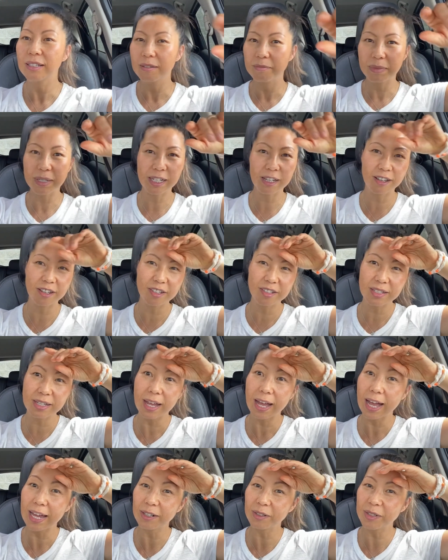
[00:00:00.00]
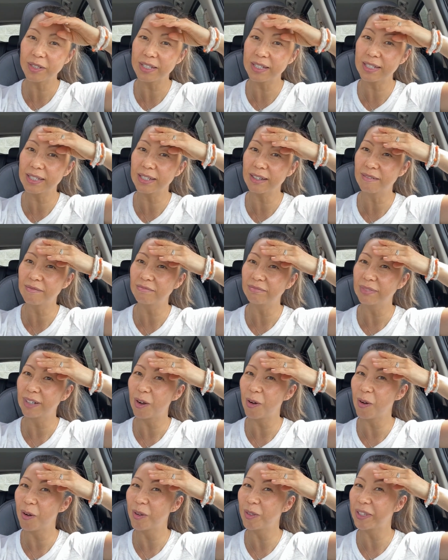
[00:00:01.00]
Because I don't see them
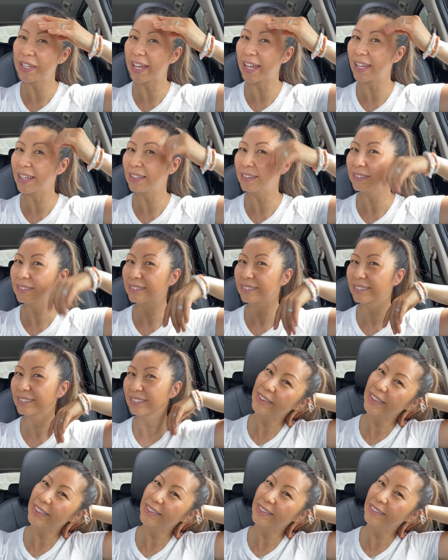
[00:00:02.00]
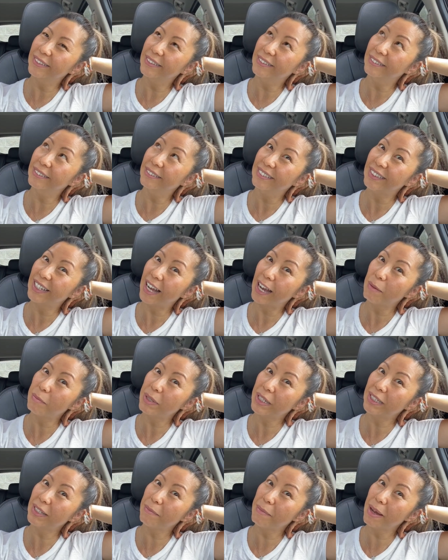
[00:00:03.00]
all day till I
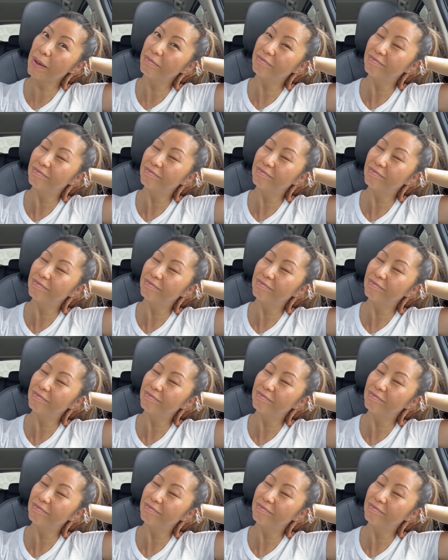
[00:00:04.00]
pick them up.